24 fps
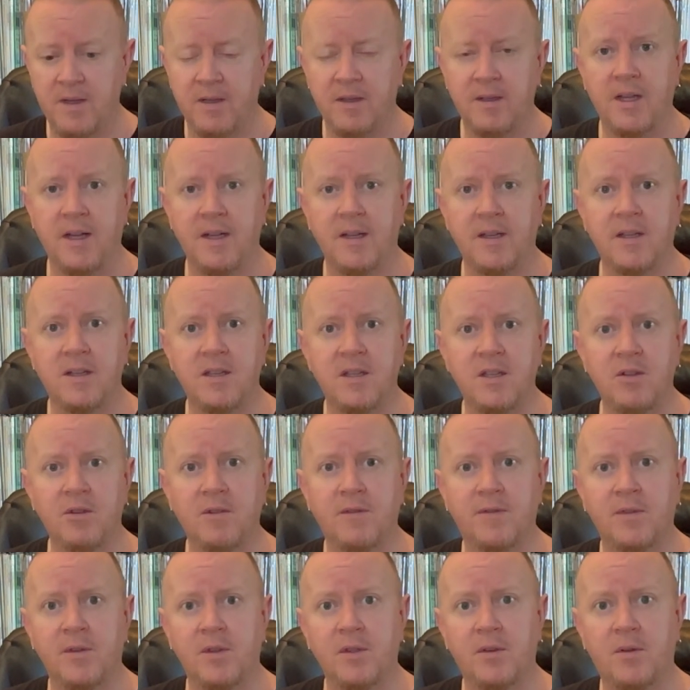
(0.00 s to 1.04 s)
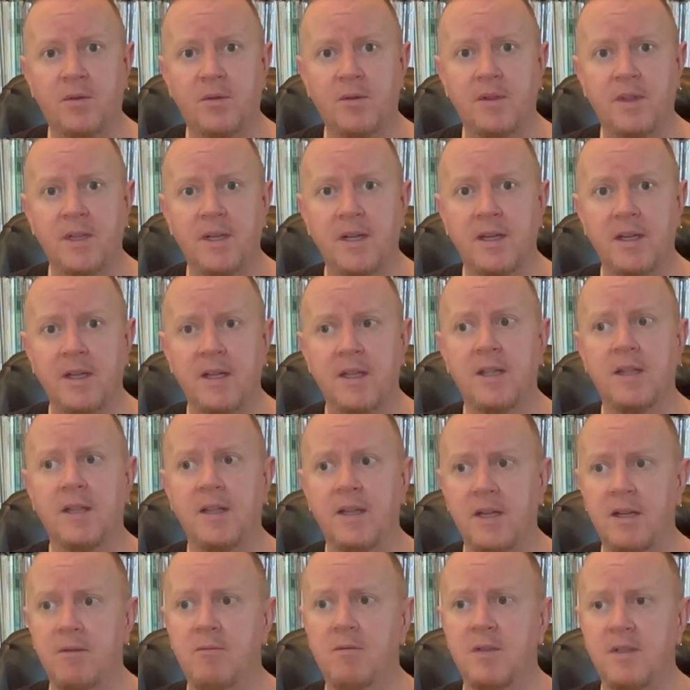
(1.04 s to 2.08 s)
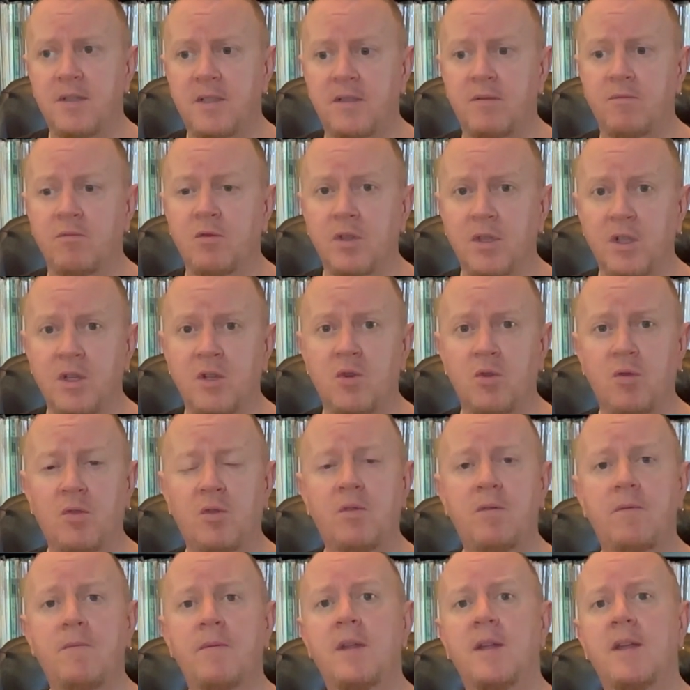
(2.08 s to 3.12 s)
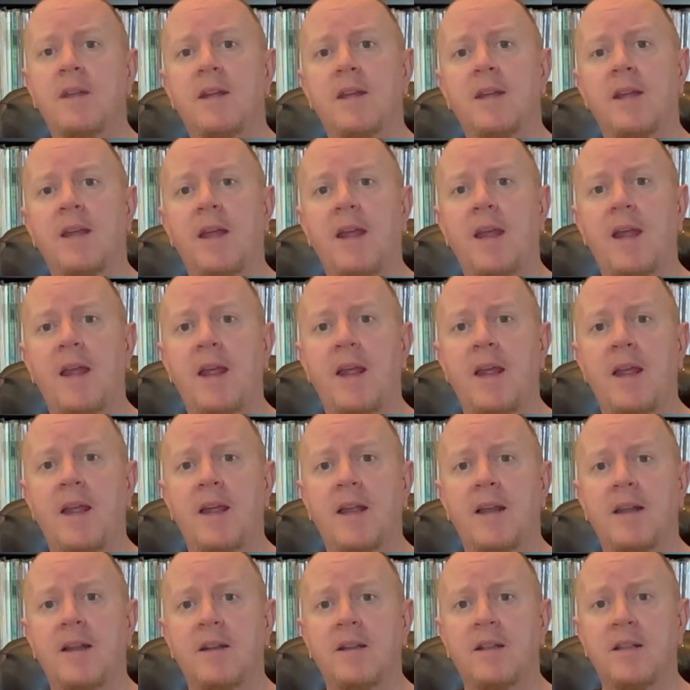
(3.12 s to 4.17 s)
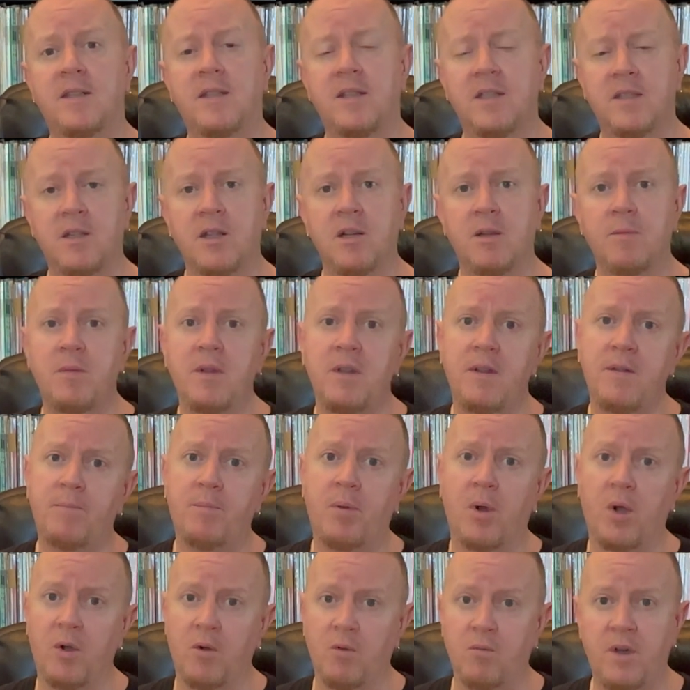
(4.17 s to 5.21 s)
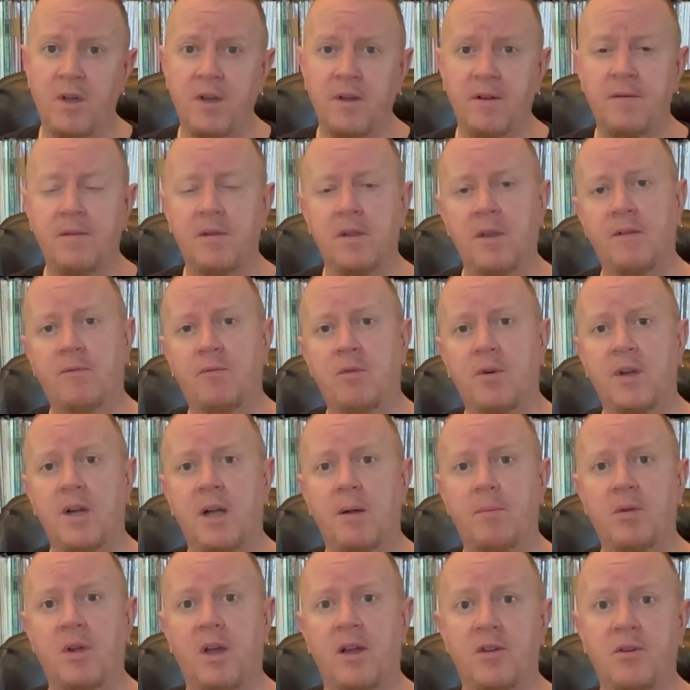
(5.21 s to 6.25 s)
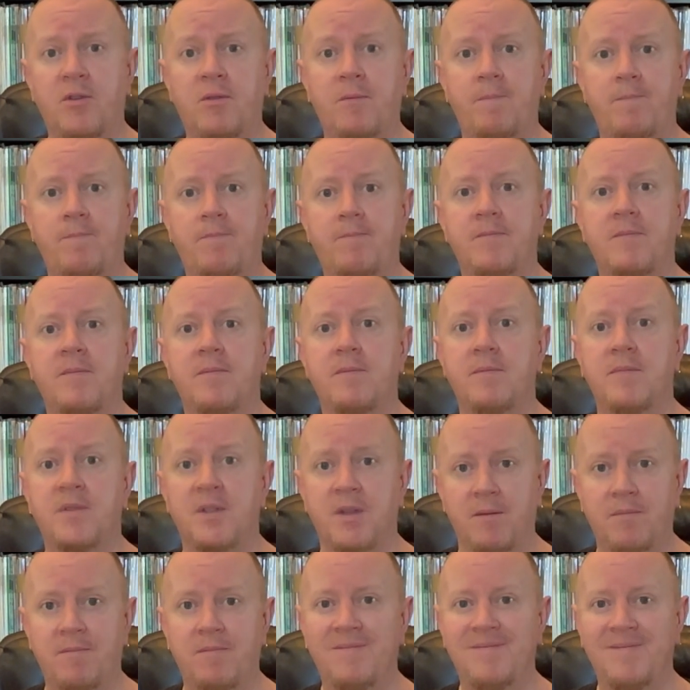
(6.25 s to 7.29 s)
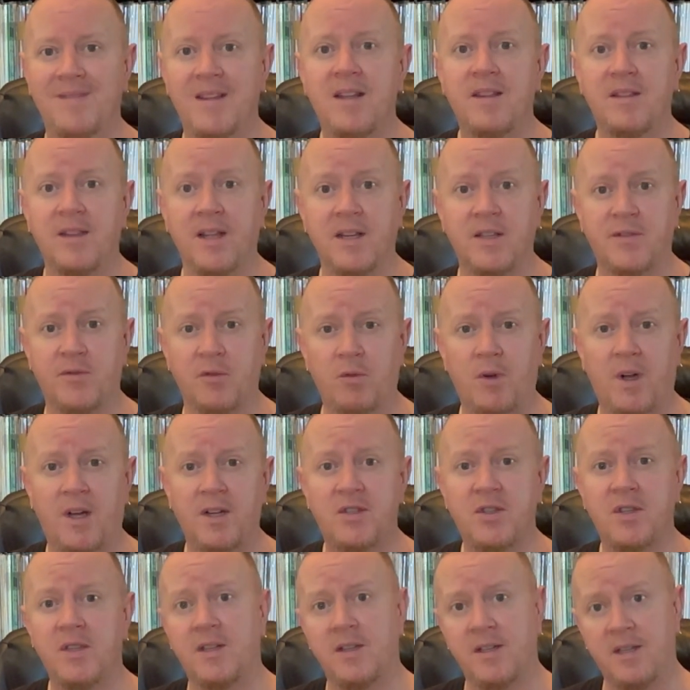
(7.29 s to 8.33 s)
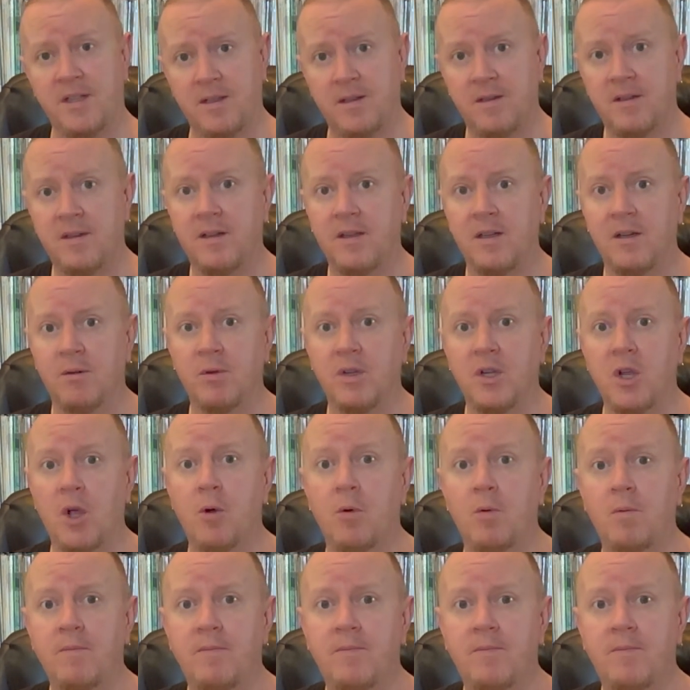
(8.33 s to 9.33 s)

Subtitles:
getting a deal for the whole thing. It was really cool. And this is going to be part one of what I brought home. So thanks for watching, and here we go.